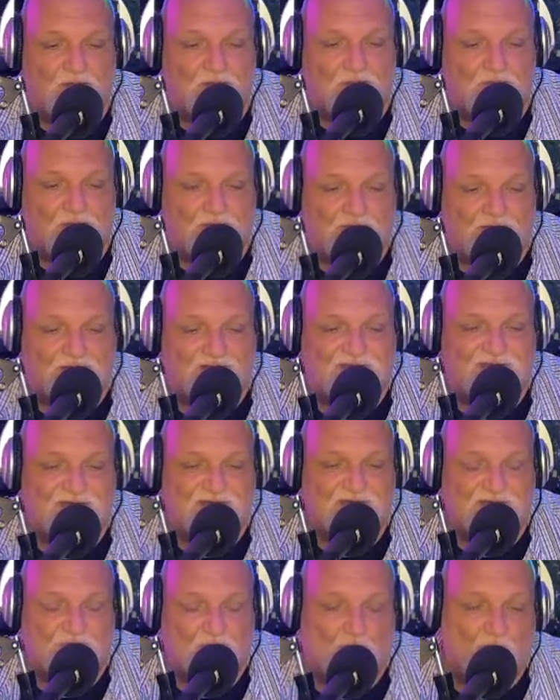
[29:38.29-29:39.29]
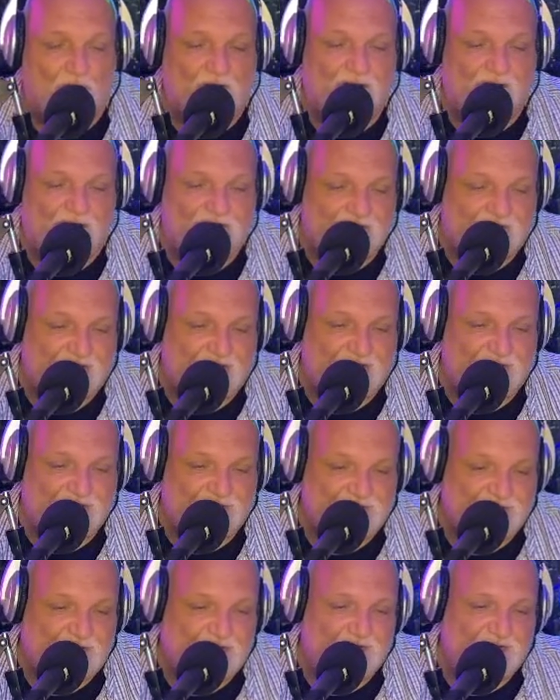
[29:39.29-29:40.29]
it's the one that is
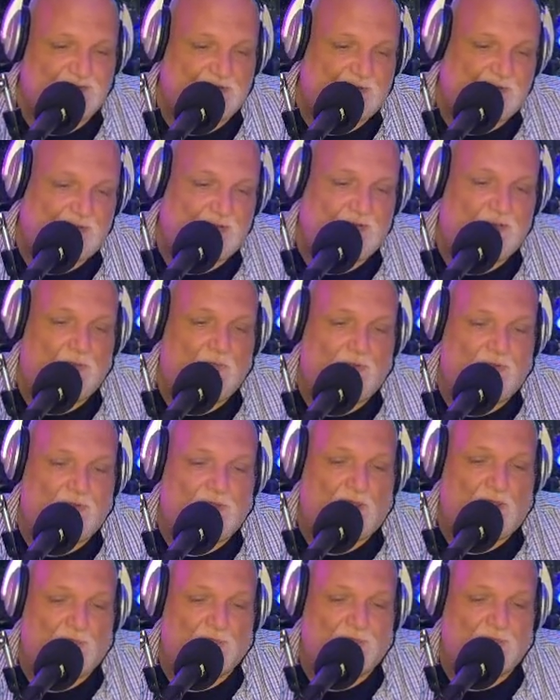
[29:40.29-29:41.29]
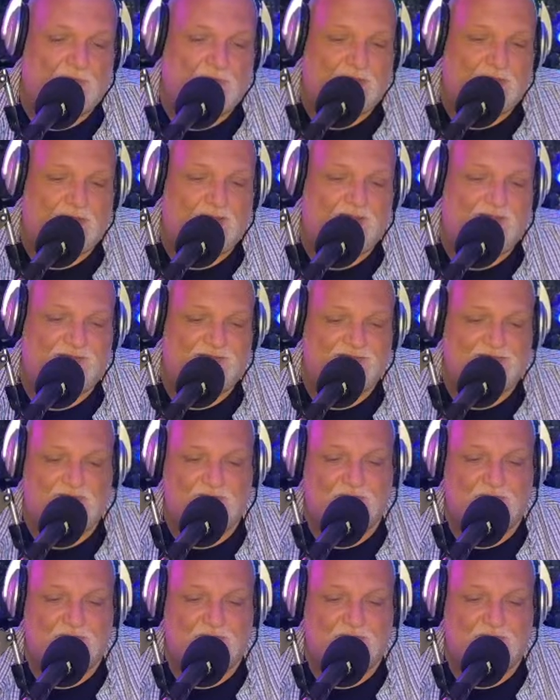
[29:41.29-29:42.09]
consistently going up. It's,